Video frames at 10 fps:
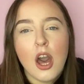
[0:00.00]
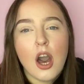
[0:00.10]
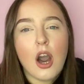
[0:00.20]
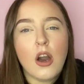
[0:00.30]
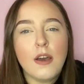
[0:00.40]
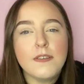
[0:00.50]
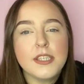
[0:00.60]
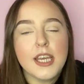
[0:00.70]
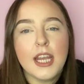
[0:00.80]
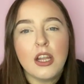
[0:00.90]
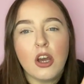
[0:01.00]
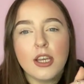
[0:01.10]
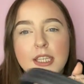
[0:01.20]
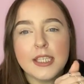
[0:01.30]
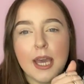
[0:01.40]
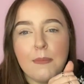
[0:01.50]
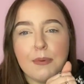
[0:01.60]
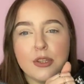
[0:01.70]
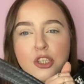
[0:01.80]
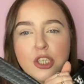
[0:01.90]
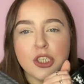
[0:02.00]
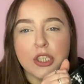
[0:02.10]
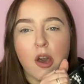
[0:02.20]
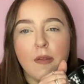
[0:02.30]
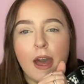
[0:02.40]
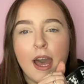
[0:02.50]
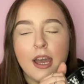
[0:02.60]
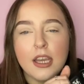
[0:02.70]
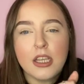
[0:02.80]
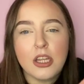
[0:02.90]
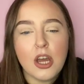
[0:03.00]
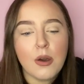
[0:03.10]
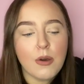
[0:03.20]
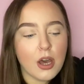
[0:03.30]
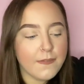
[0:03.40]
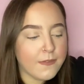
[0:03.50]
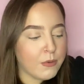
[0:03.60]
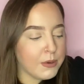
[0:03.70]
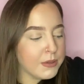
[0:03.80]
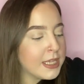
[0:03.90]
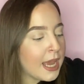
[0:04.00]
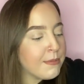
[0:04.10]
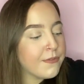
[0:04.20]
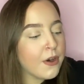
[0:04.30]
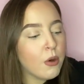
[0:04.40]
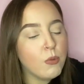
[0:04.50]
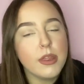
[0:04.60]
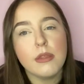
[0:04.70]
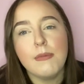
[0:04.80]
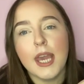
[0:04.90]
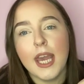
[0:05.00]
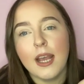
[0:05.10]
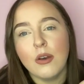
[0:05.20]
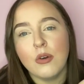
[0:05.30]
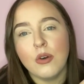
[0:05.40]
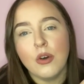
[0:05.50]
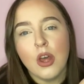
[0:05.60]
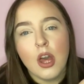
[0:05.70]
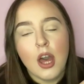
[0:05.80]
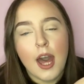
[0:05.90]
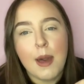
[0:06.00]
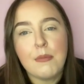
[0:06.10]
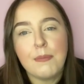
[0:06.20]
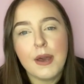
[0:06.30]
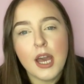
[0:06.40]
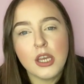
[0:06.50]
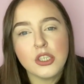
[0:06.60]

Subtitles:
I obviously like a zip just so that, you know, if I want to take my phone with me or my purse or